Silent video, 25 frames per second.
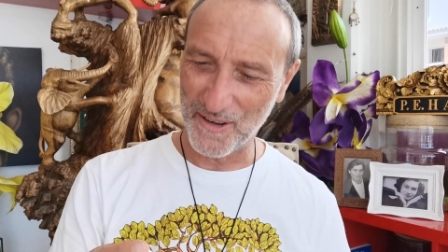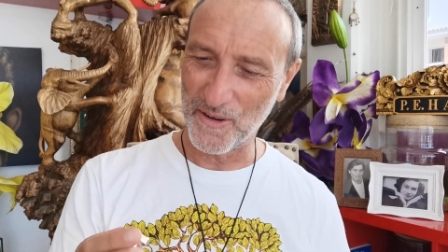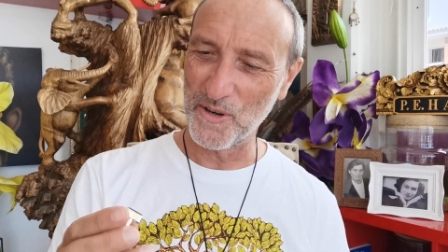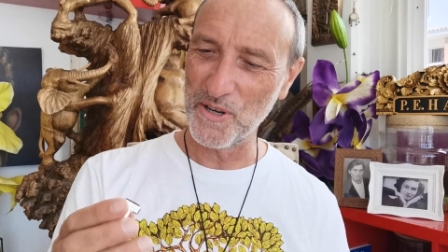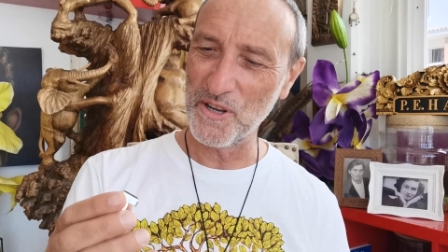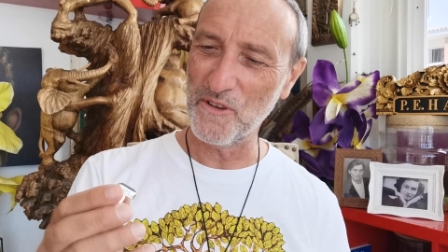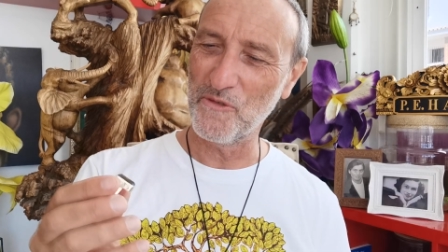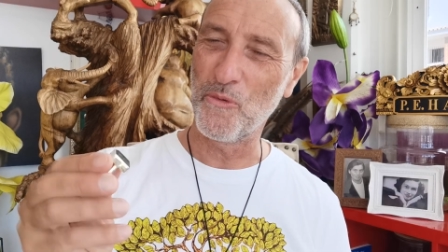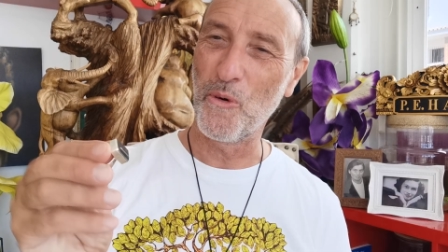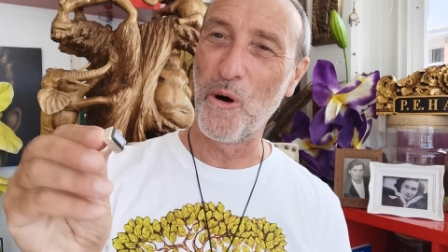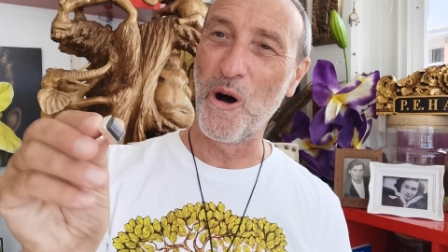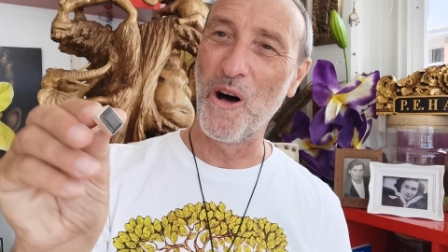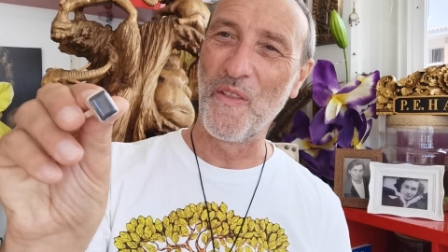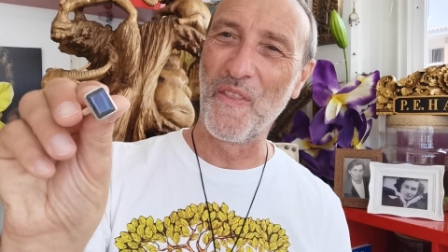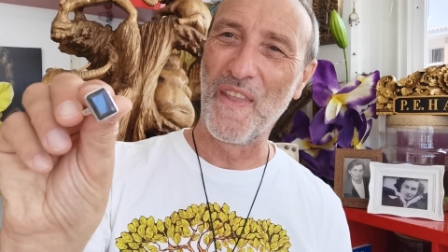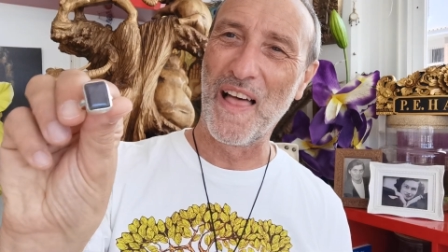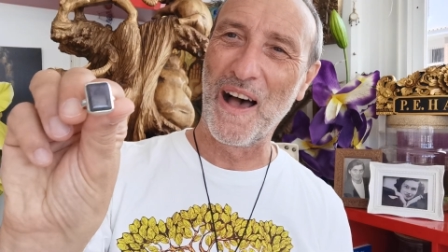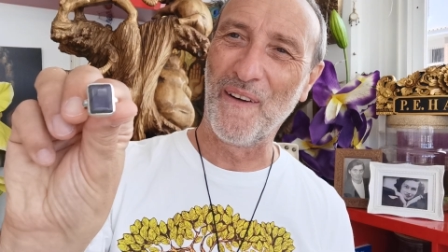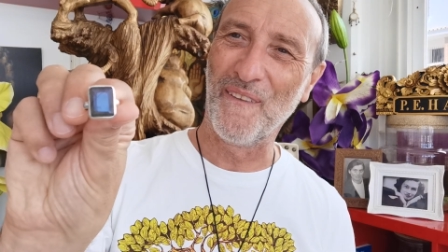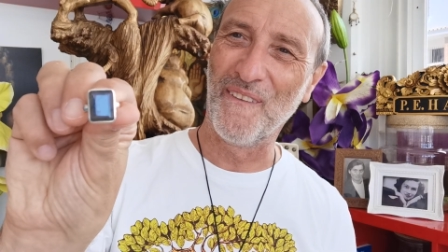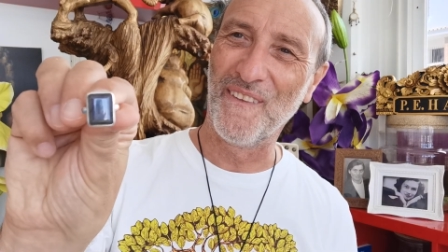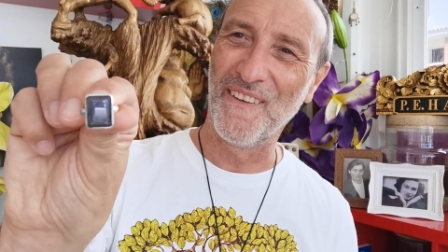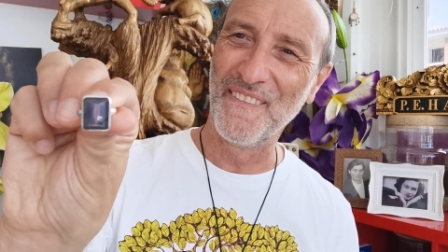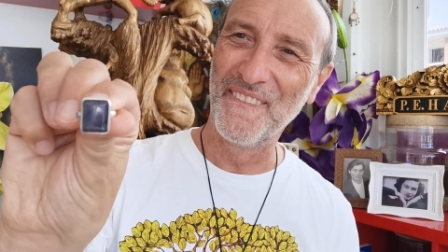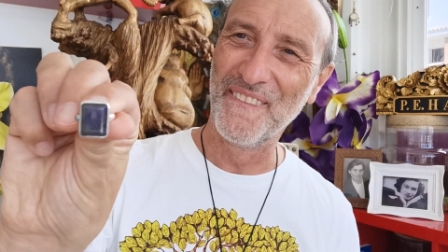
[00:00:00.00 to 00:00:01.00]
I could have worn
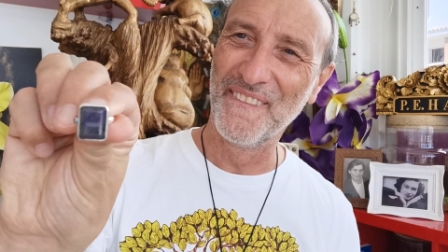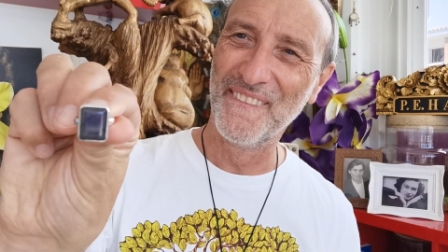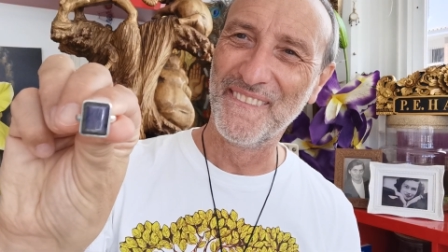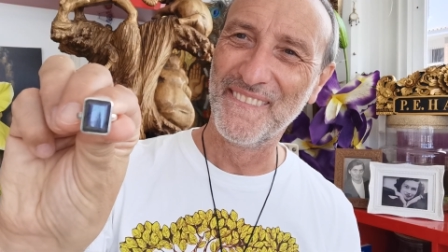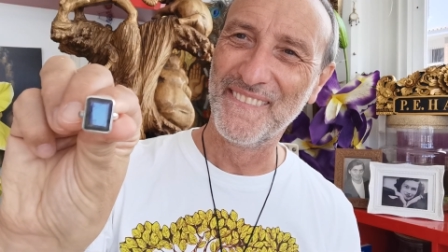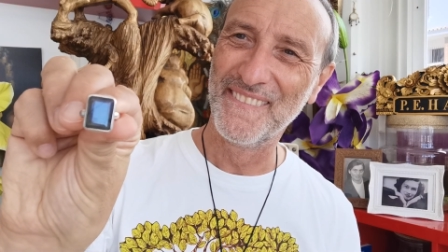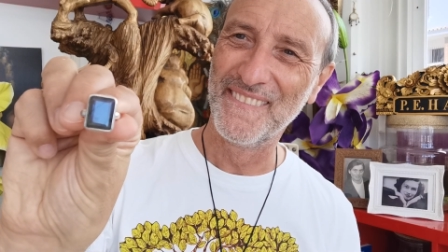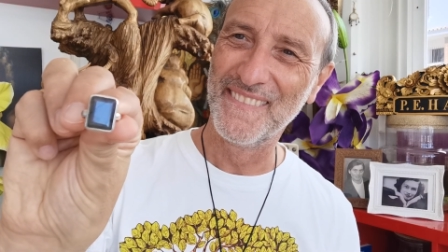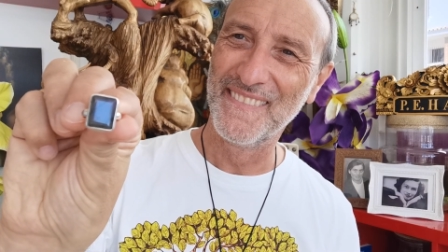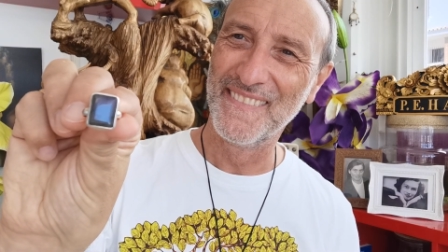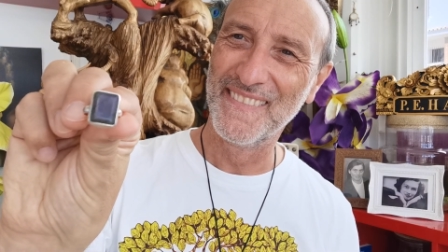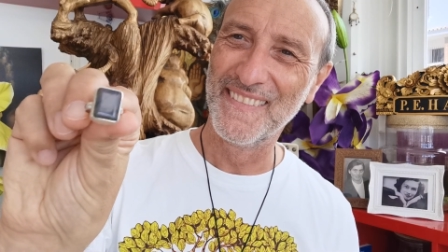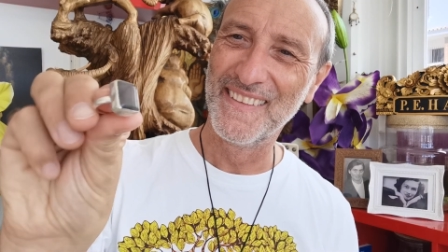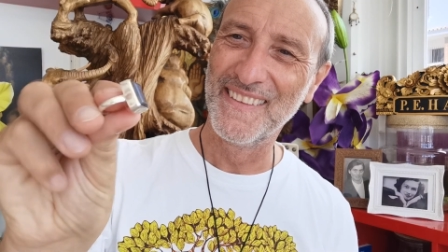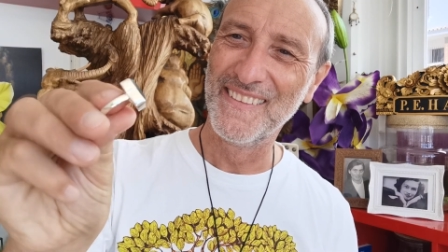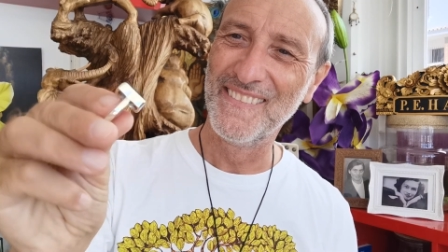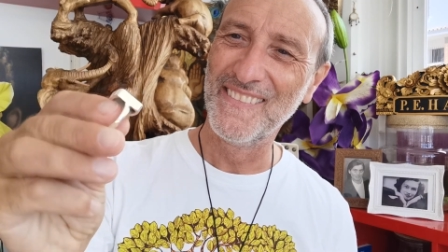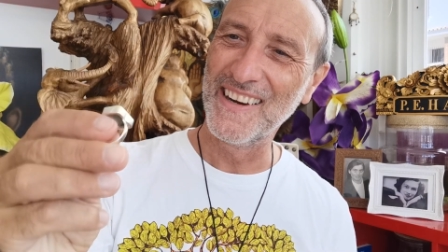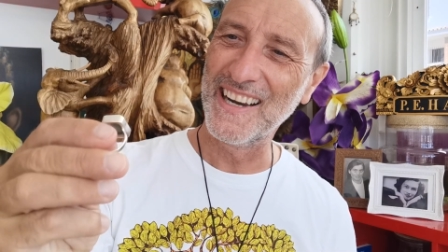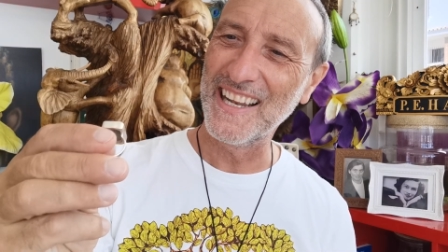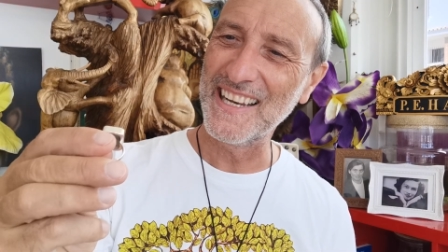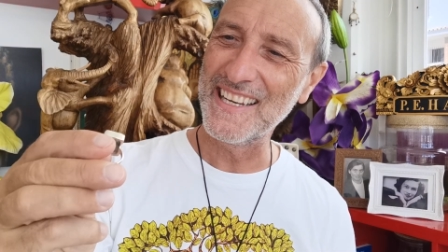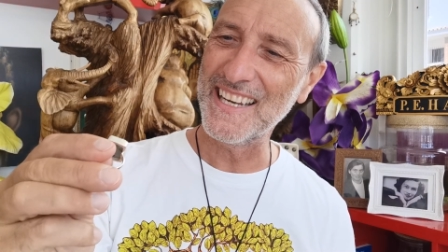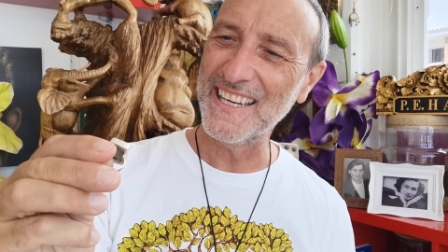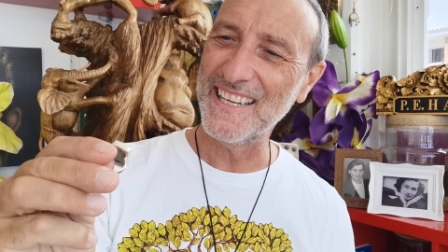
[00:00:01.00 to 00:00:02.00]
that one,
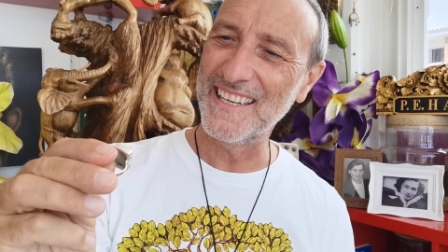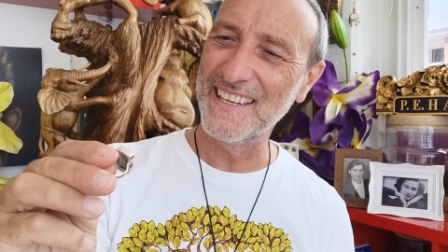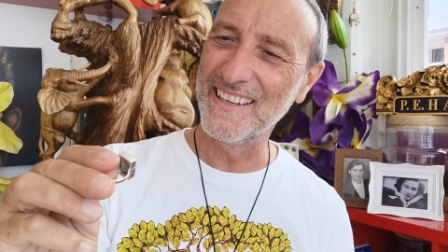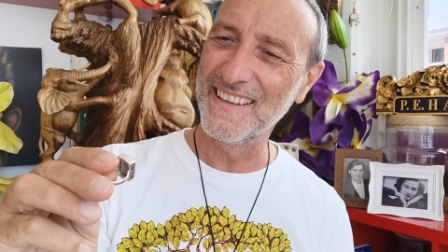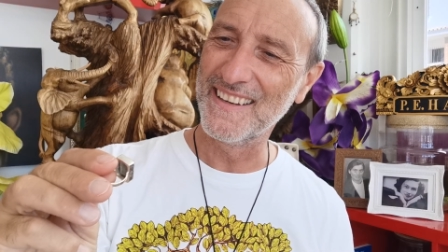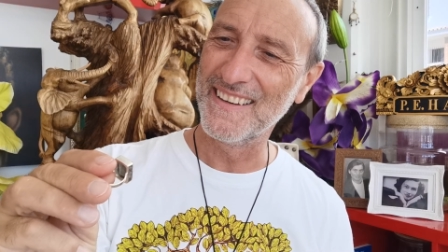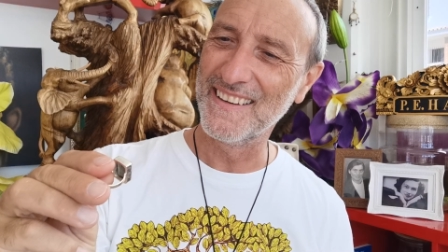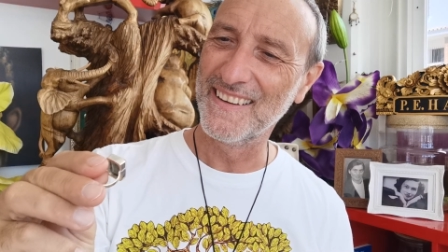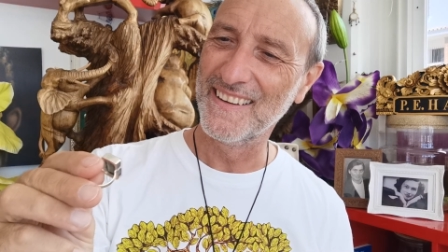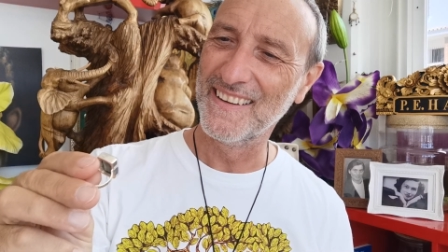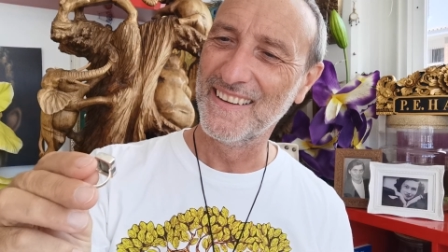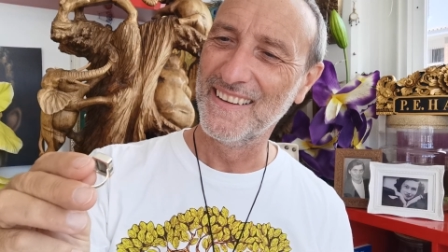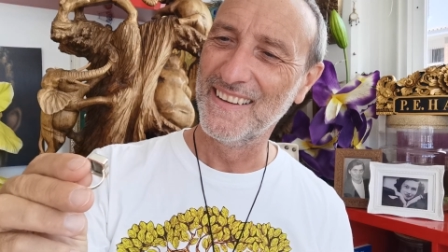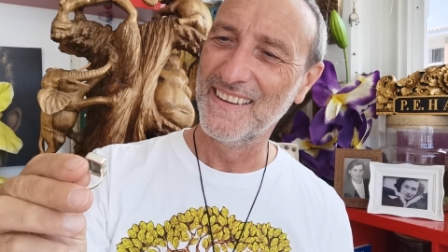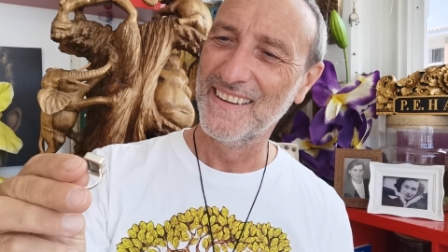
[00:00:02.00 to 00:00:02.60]
but I didn't.